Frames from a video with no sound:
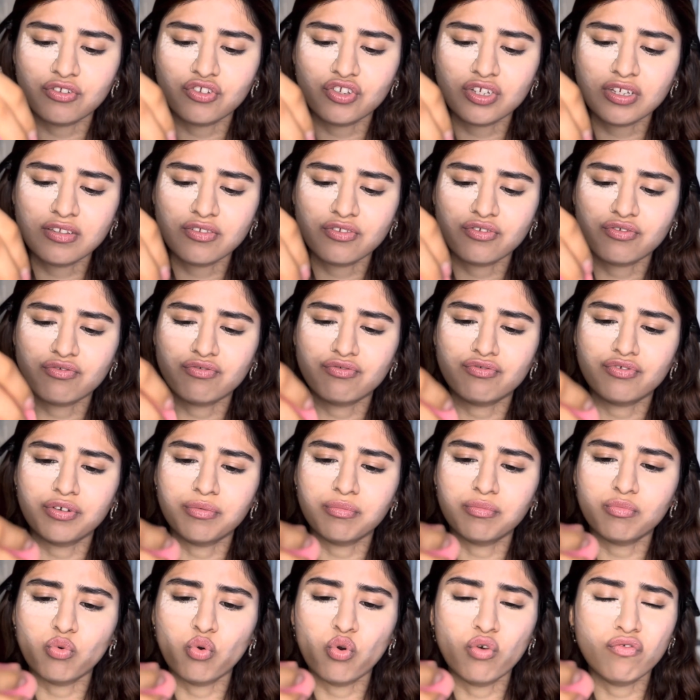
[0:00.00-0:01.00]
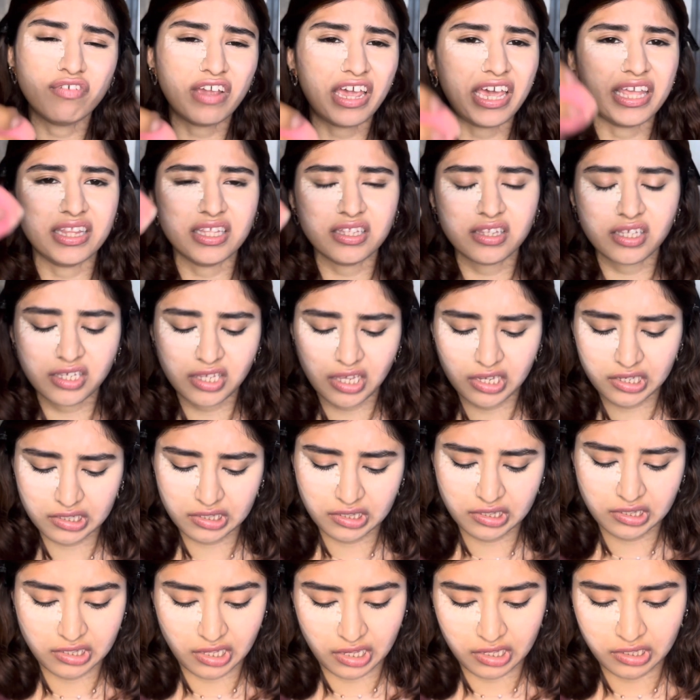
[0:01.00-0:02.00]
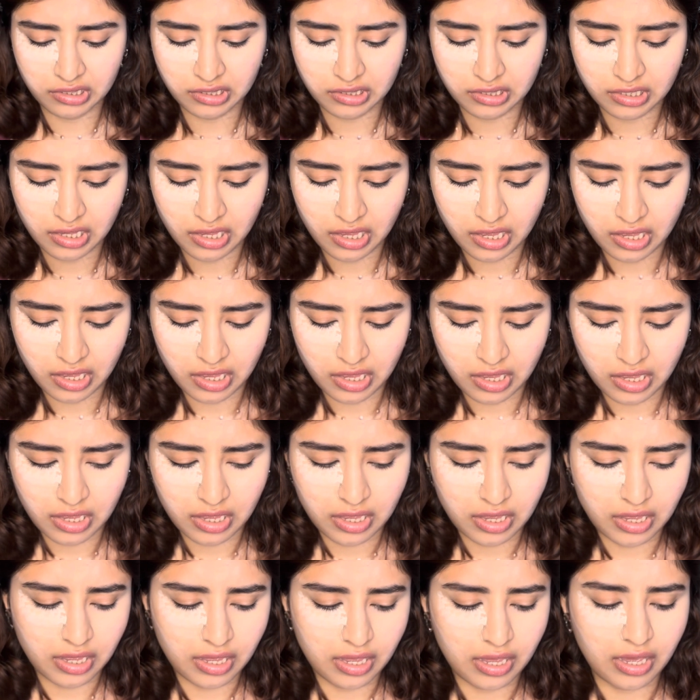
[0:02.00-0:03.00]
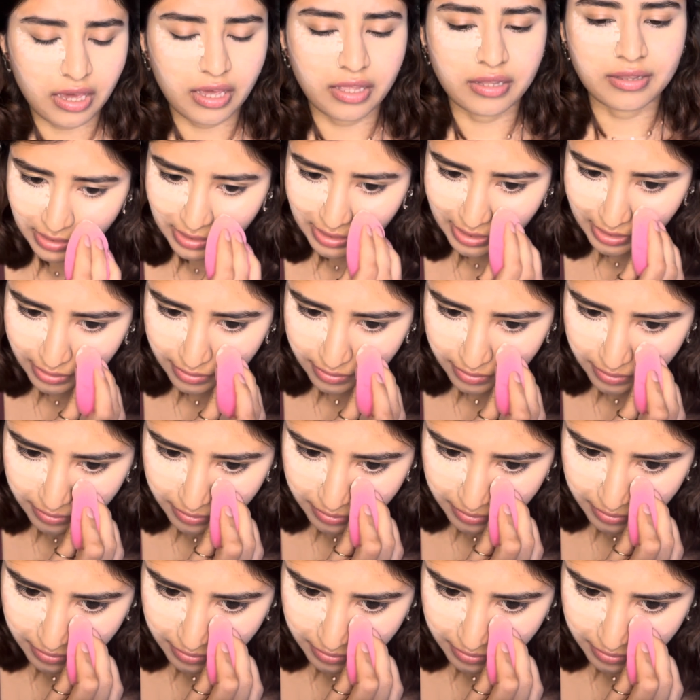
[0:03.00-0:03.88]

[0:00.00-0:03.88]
Just remove anything excess and like this.